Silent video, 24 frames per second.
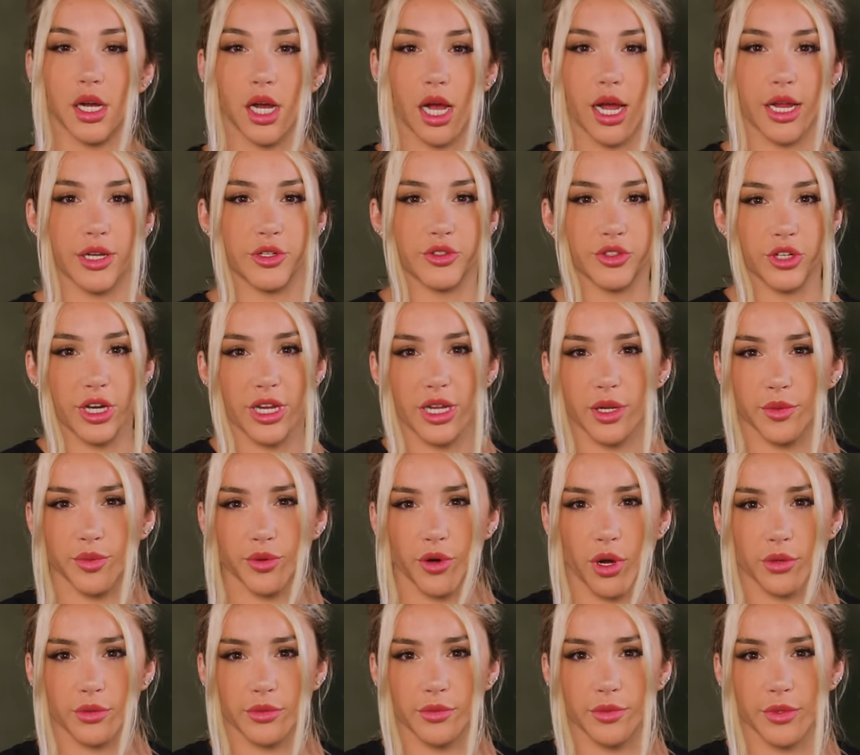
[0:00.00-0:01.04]
I drink
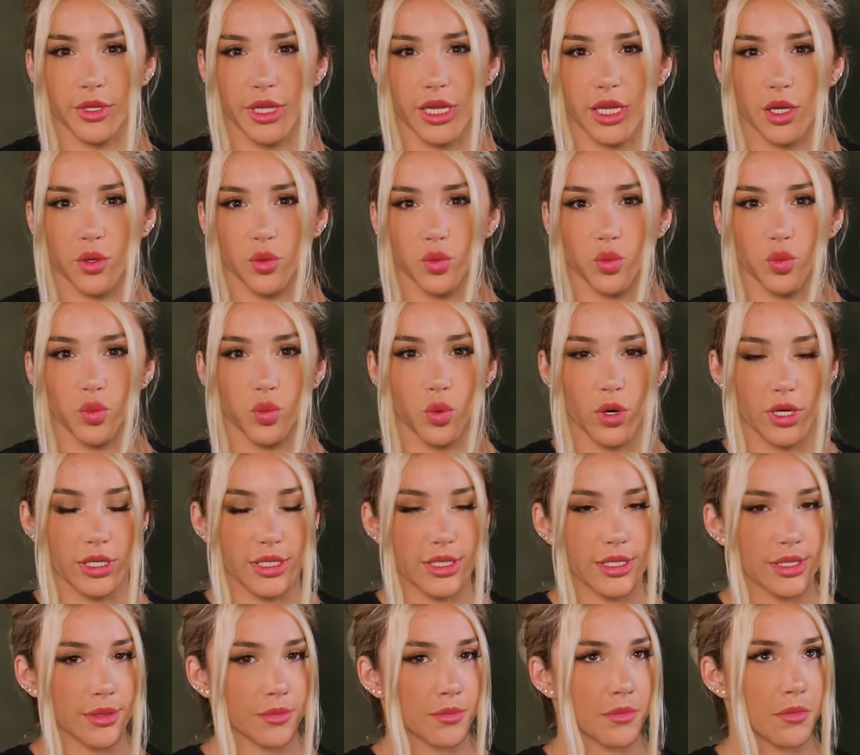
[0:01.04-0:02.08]
probably
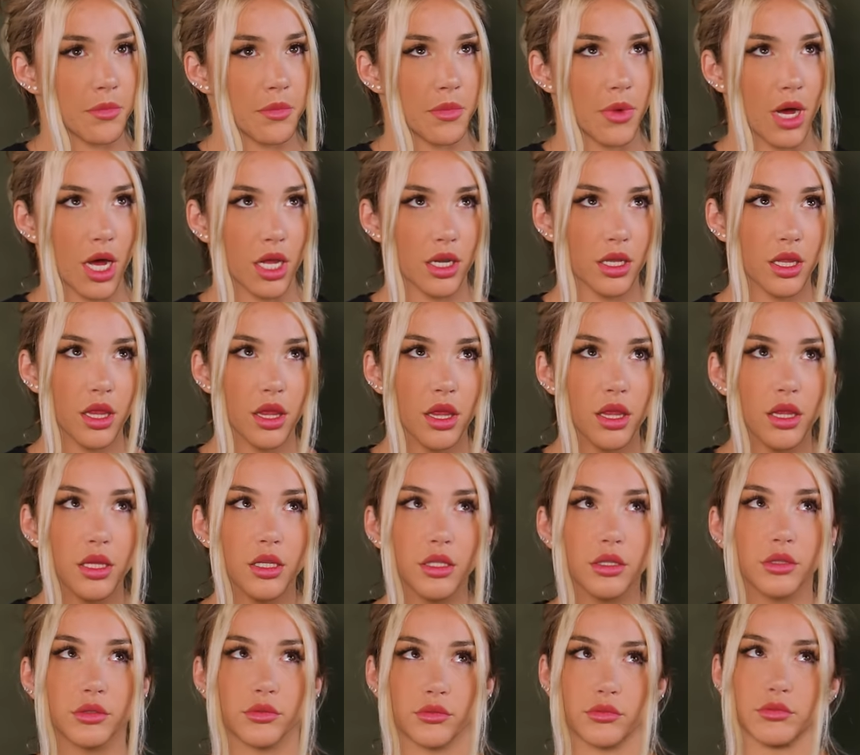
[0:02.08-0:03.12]
once a month,
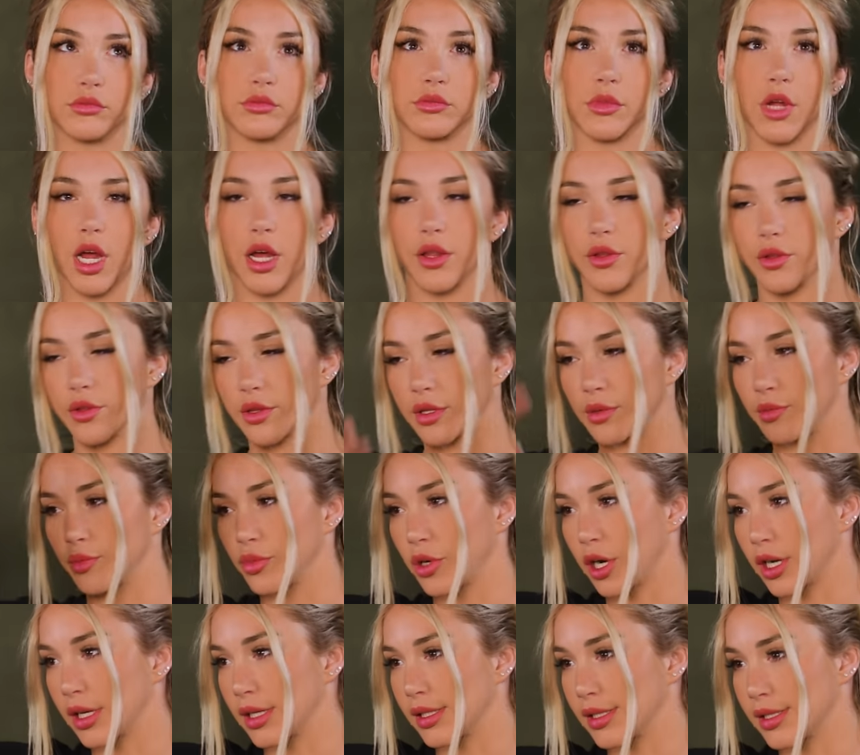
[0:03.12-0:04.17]
other than
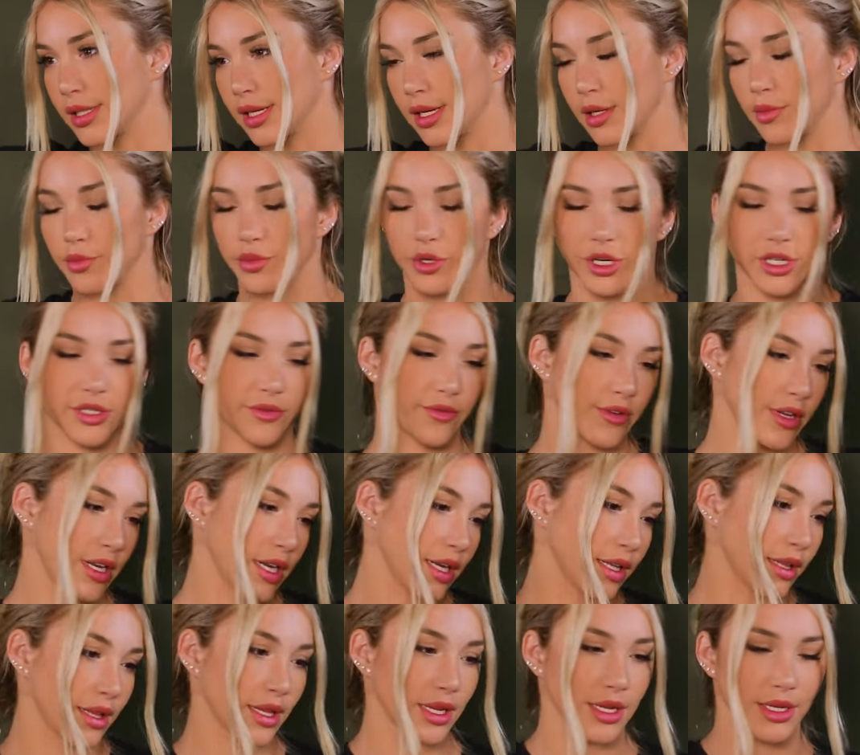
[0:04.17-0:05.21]
pregnancy and
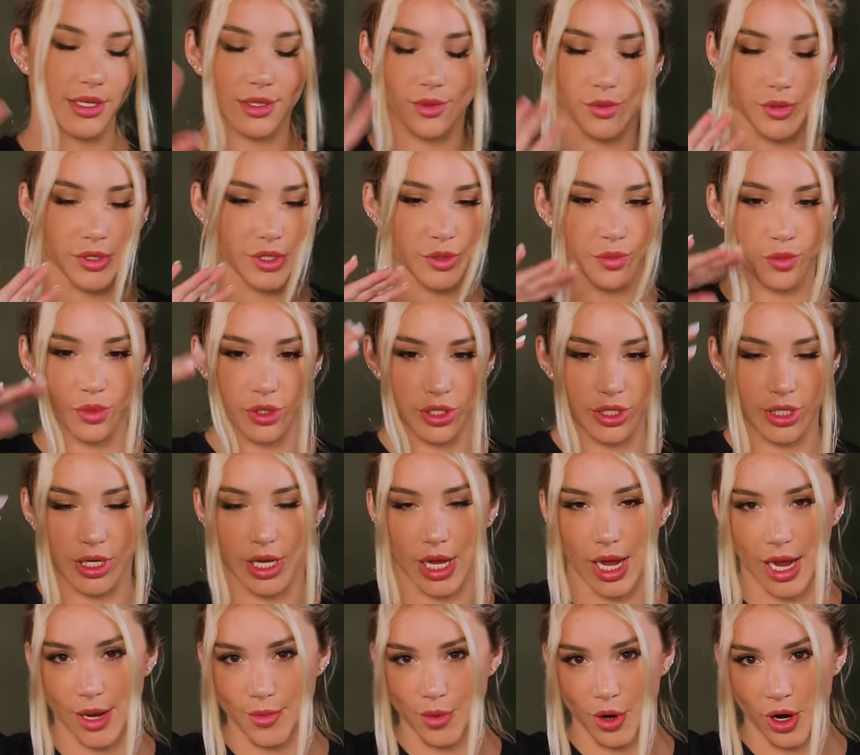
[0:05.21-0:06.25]
breastfeeding and things, which puts a
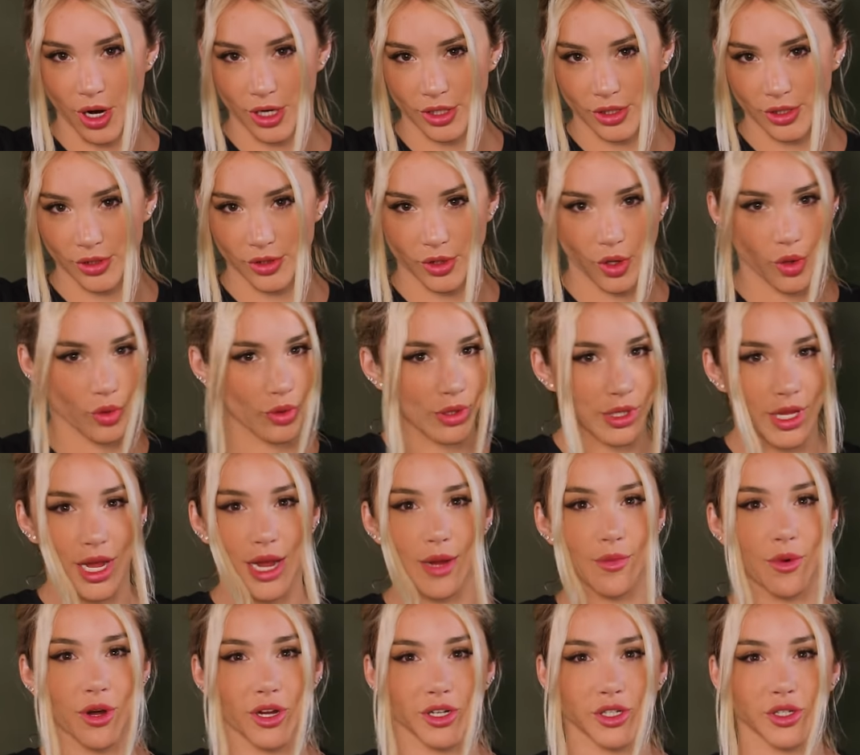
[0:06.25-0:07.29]
kibosh, total
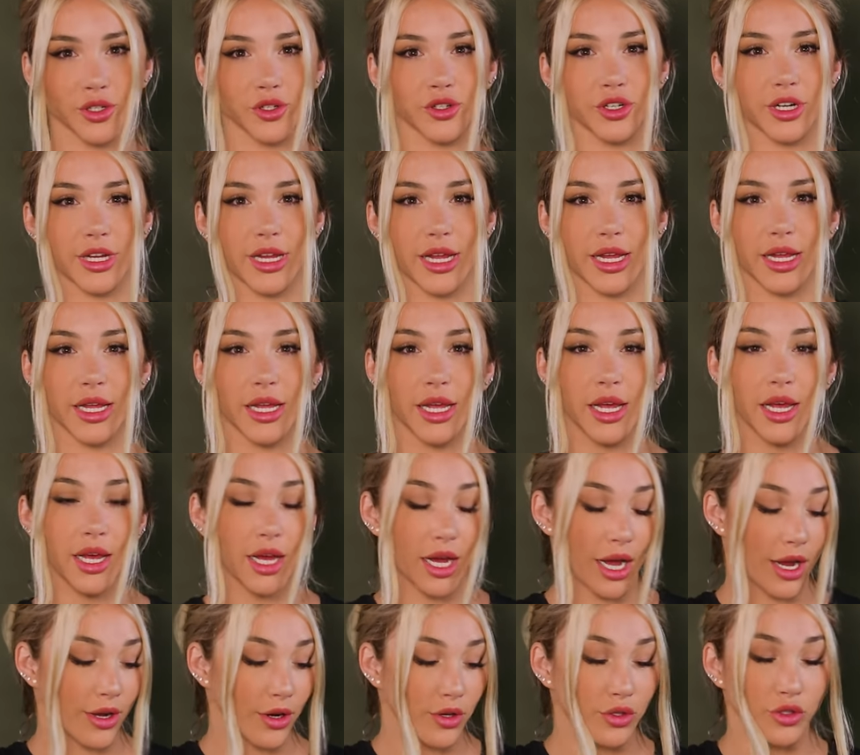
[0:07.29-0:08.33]
kibosh on drinking.
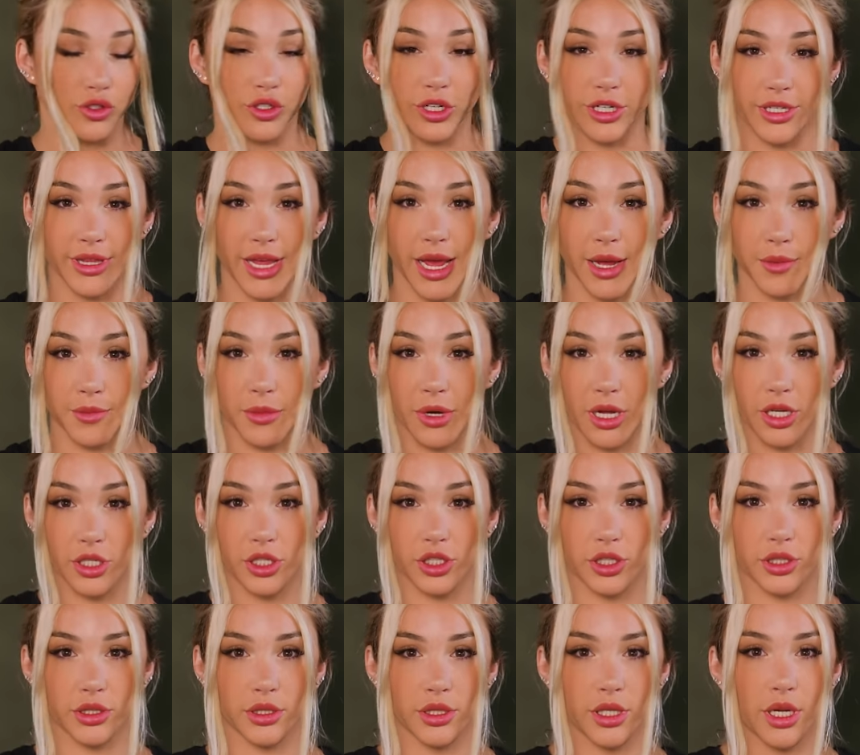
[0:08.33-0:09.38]
I don't drink that
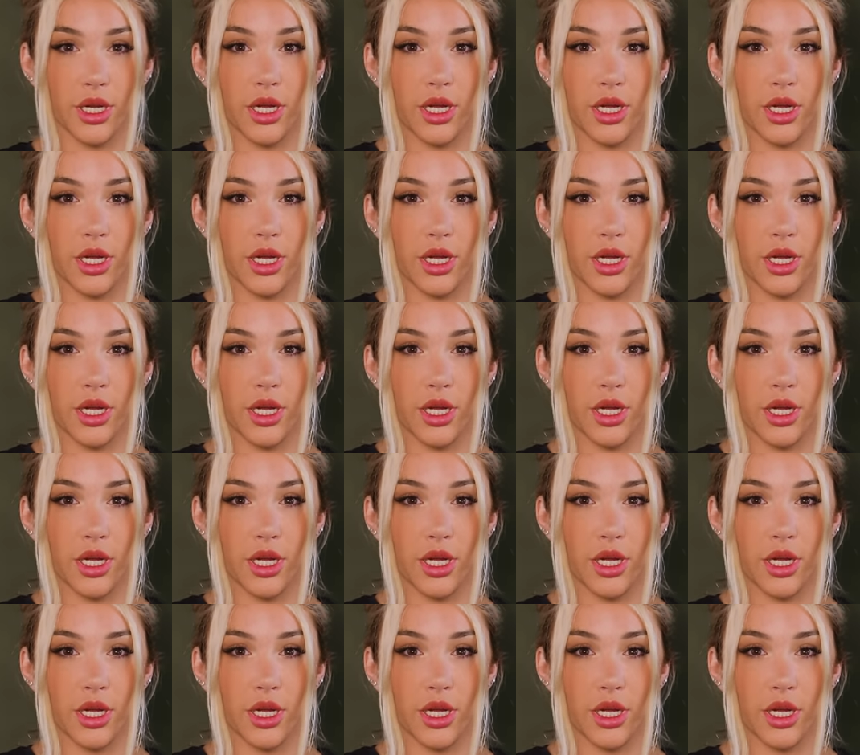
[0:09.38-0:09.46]
much,